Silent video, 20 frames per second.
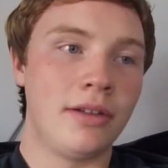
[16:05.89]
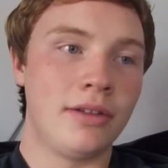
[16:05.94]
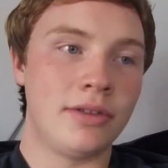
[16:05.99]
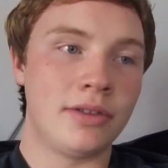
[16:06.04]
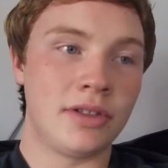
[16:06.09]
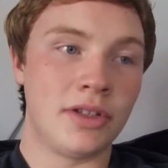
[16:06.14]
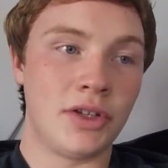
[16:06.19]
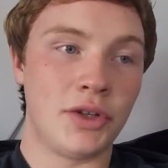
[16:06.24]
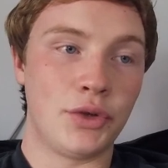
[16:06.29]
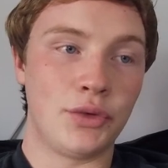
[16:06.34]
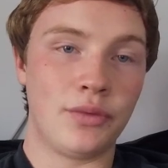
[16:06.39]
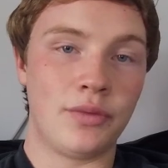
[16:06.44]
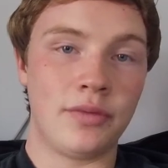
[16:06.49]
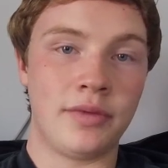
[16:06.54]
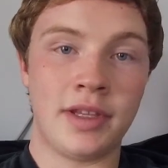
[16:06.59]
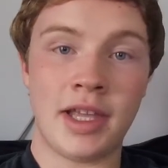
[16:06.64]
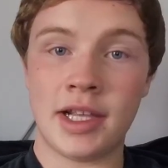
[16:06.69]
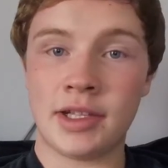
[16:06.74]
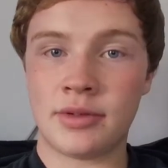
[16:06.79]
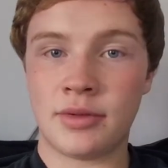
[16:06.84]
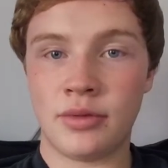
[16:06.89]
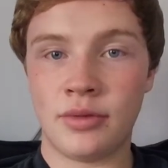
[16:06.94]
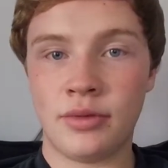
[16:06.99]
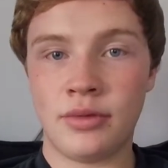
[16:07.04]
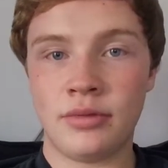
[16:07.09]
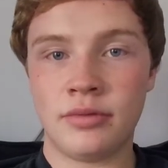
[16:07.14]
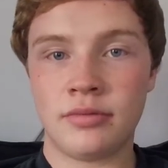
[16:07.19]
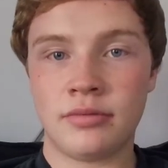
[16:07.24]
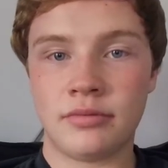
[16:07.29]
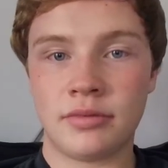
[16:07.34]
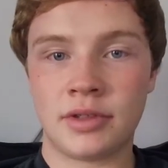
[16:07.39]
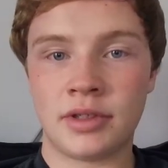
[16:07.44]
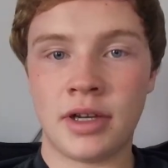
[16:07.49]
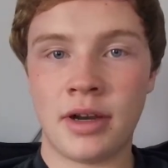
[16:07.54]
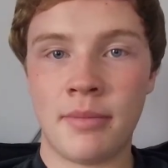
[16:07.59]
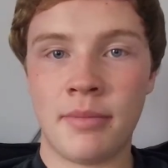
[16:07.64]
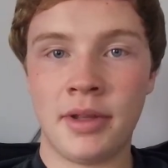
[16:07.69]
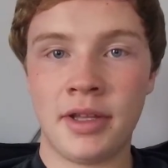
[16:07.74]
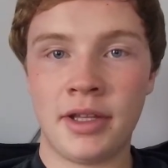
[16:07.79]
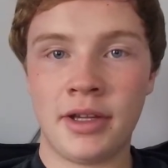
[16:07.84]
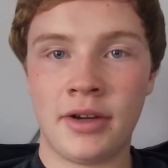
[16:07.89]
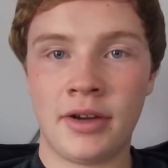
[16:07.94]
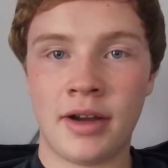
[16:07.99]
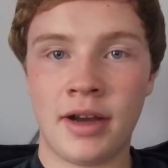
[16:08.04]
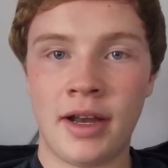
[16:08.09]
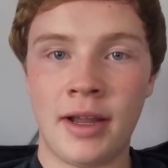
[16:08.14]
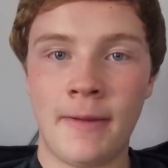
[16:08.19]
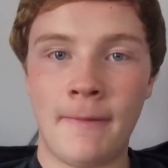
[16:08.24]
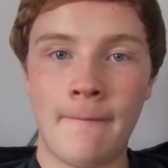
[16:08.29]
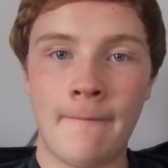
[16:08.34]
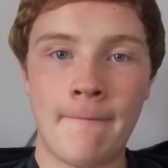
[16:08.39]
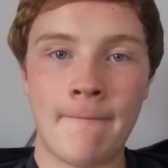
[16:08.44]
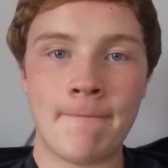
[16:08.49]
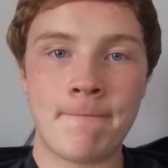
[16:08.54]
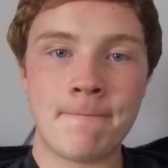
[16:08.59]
So that's cool. Start building credit.